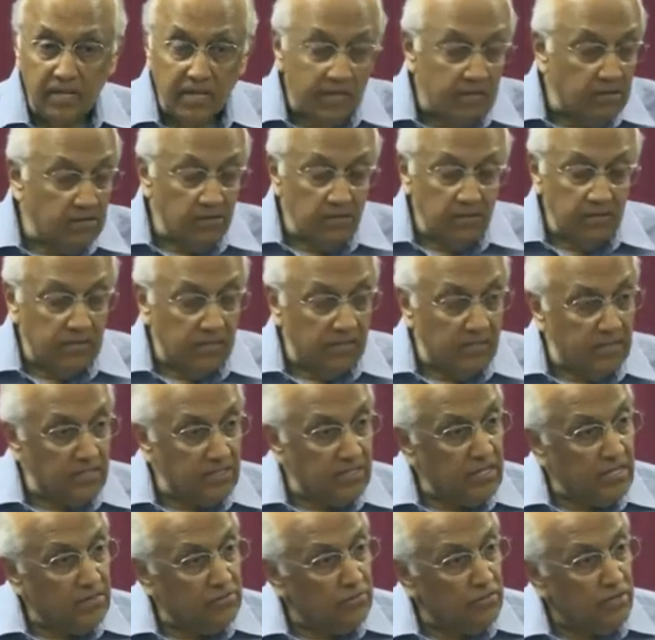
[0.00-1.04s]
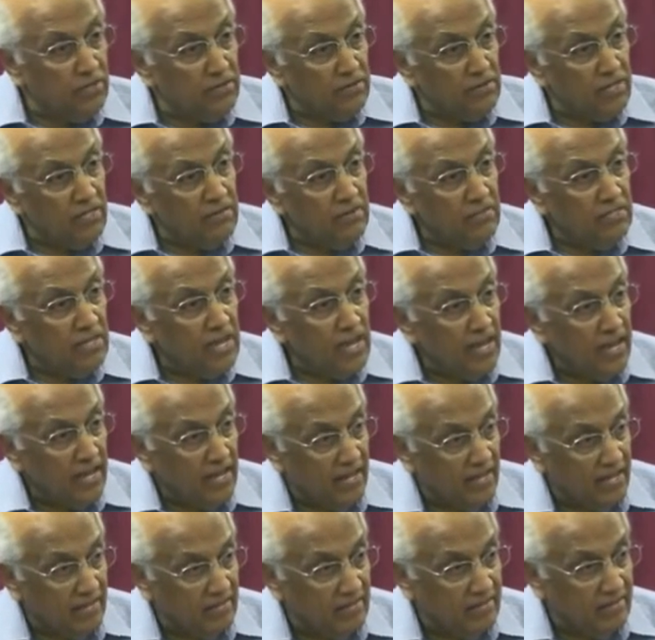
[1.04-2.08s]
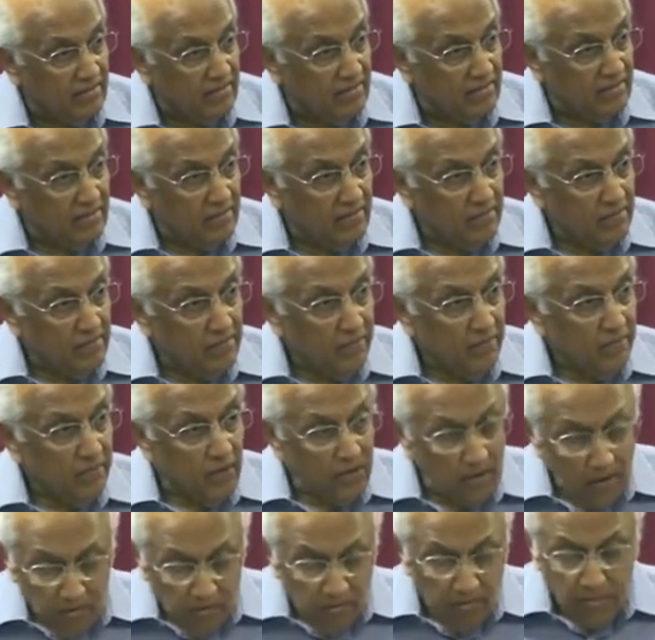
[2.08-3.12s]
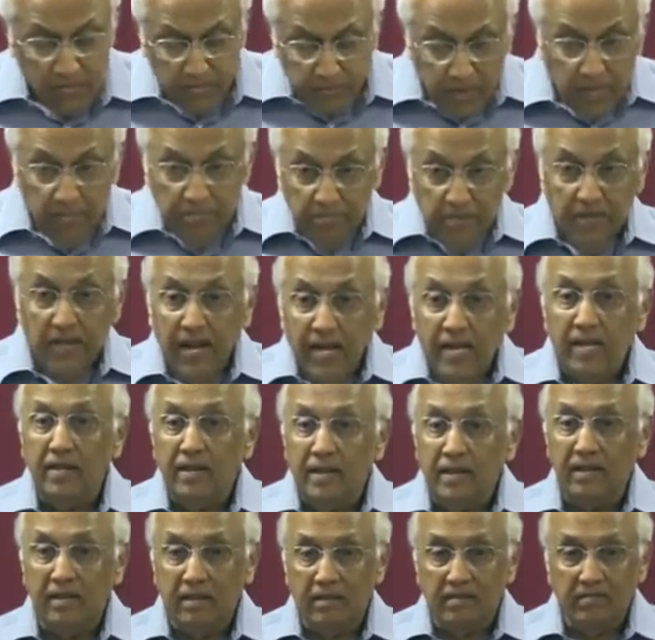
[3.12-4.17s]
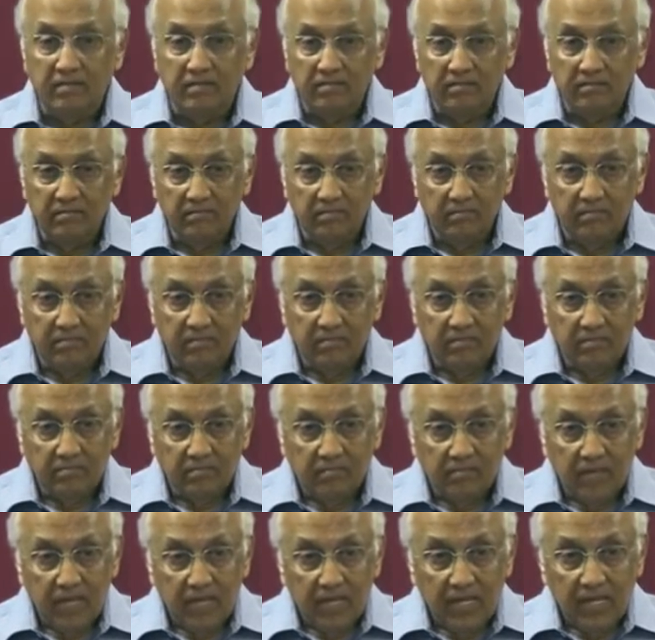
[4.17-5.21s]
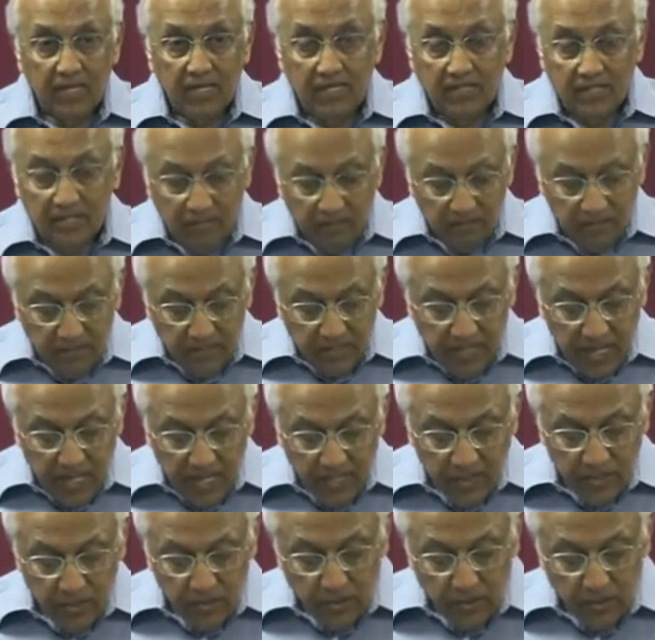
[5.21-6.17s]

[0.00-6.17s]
They don't understand what you're trying to say. Why don't you speak plainly? Instead of saying a